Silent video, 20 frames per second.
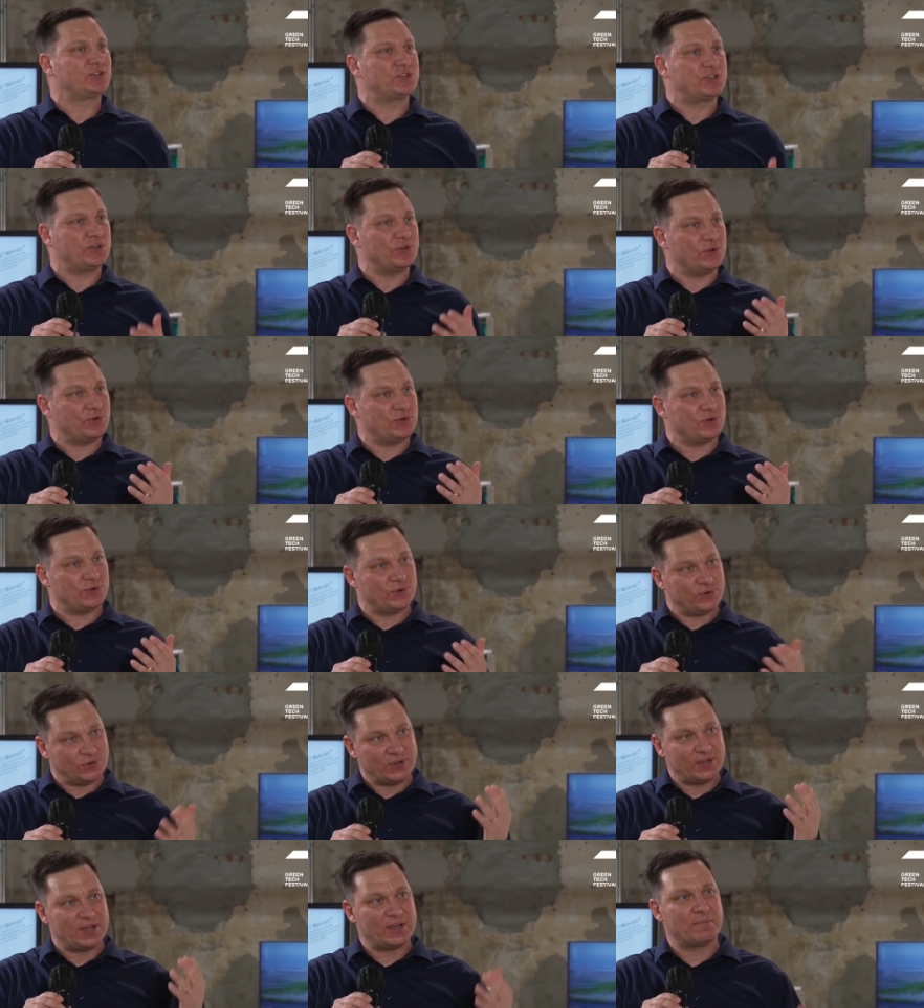
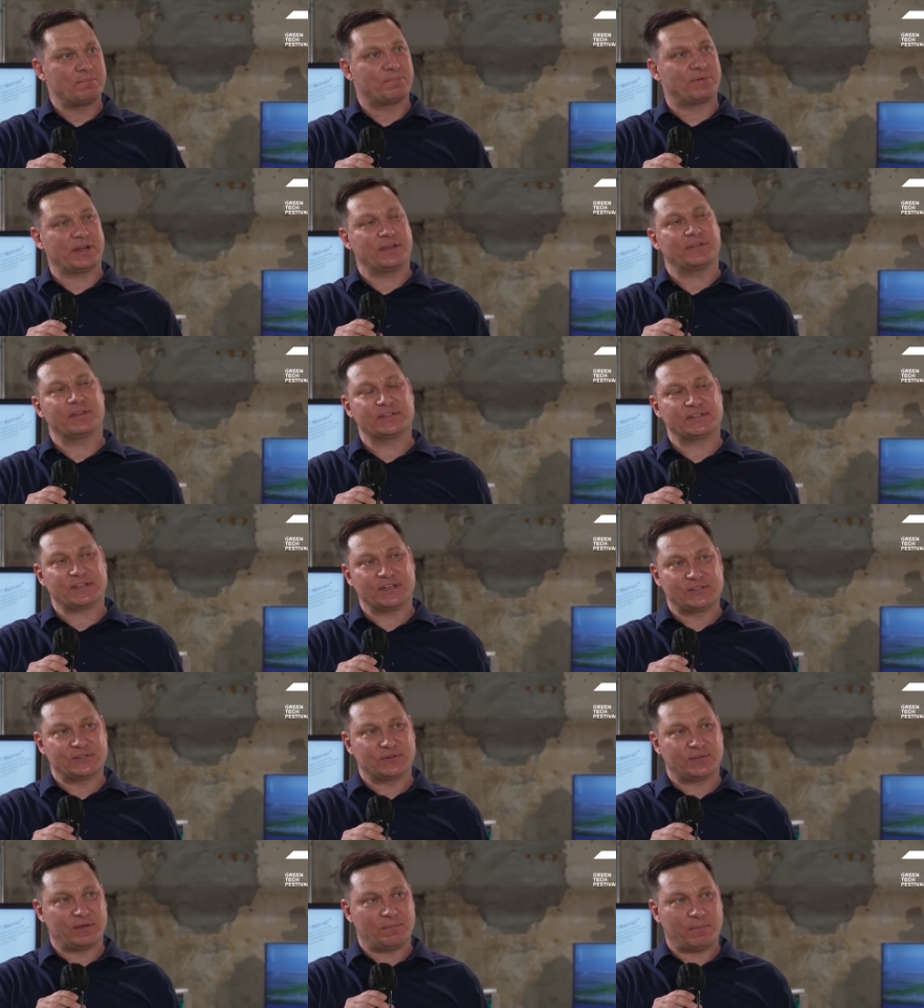to bring this
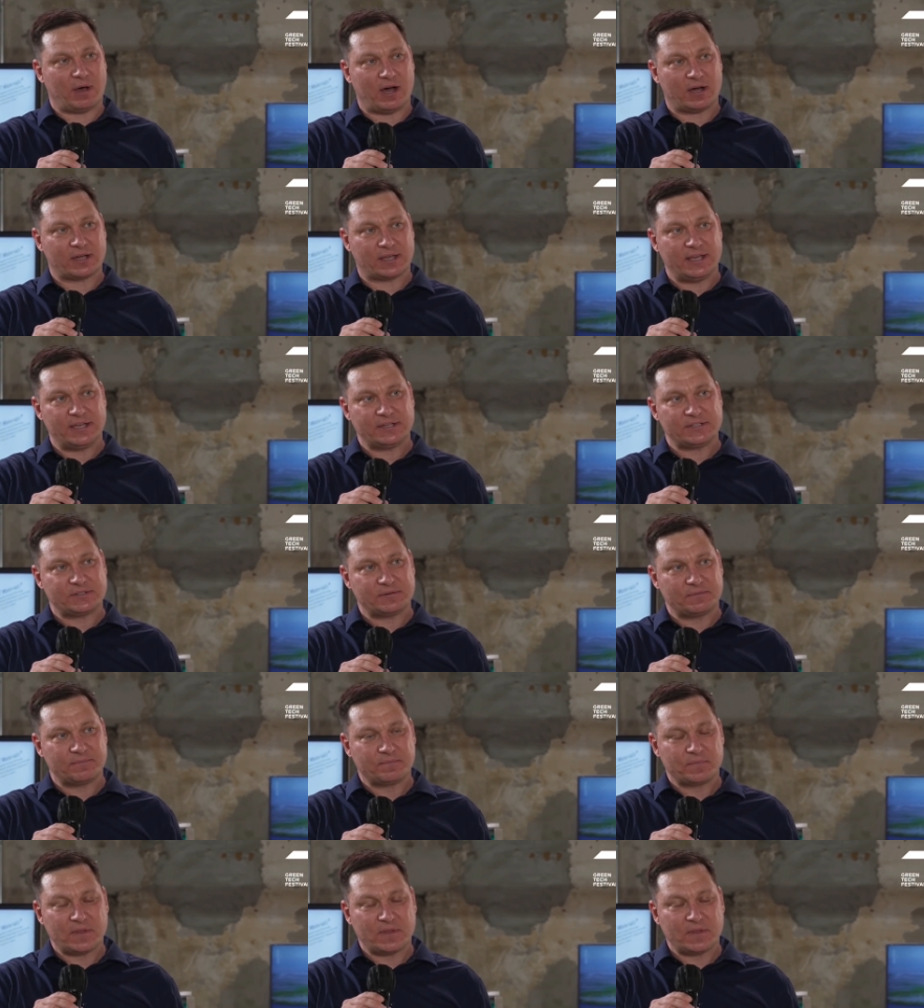into the market.